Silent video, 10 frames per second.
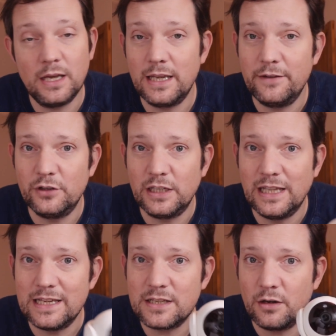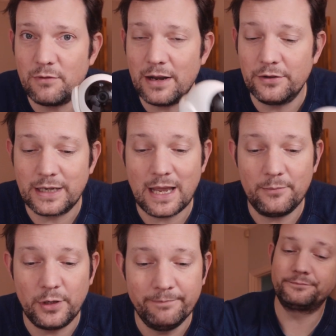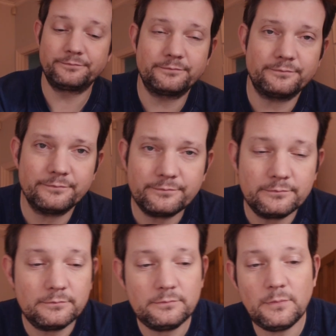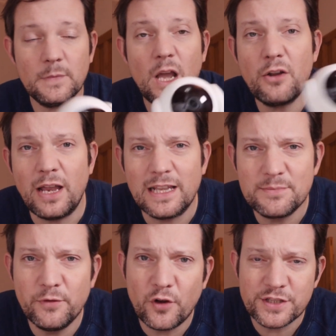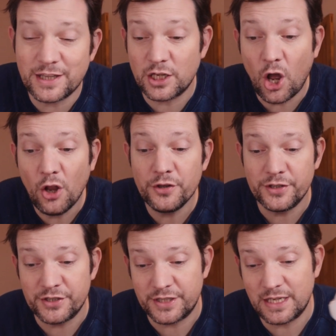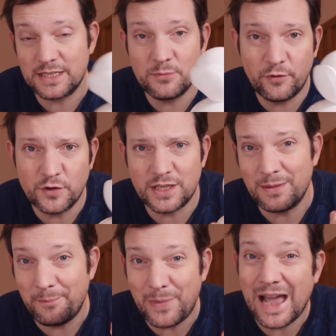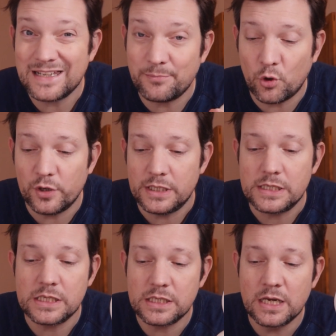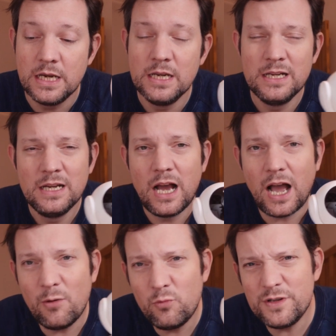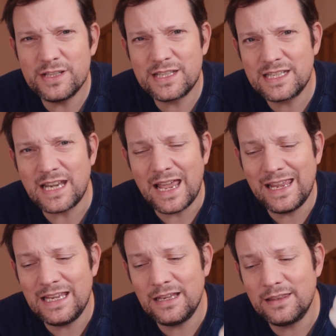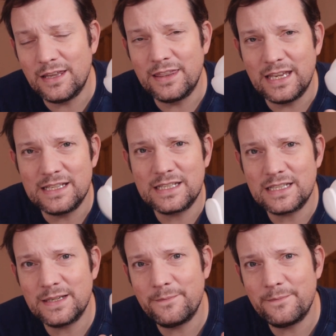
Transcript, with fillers: uh, evenly lit around the camera. Okay, let's move on to the cons. Let's move on to the bad points. I wouldn't say that this